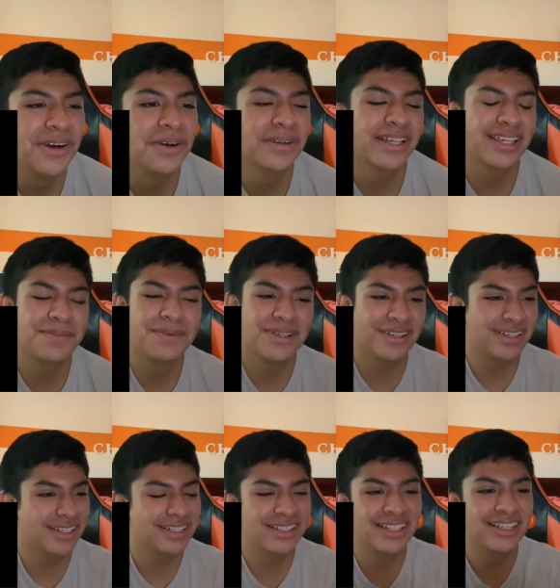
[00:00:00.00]
okay,
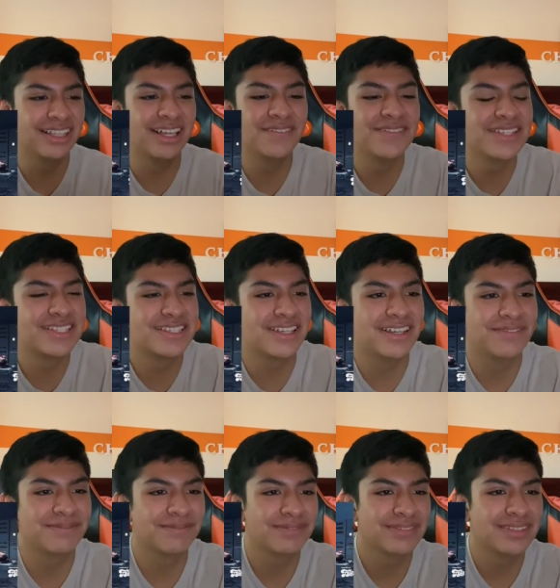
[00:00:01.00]
period. Love this
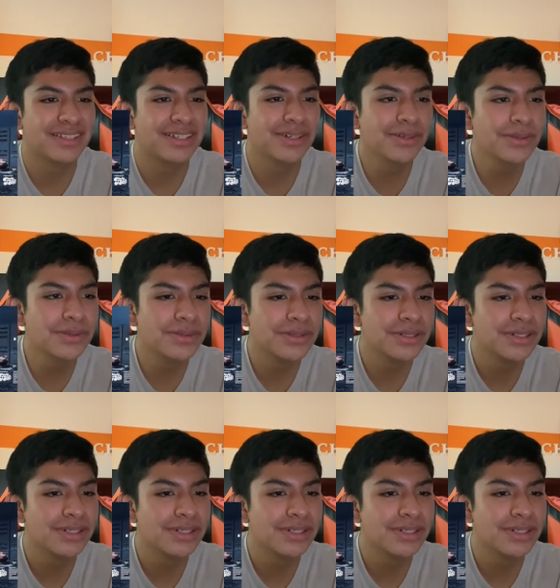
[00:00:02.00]
song. oh.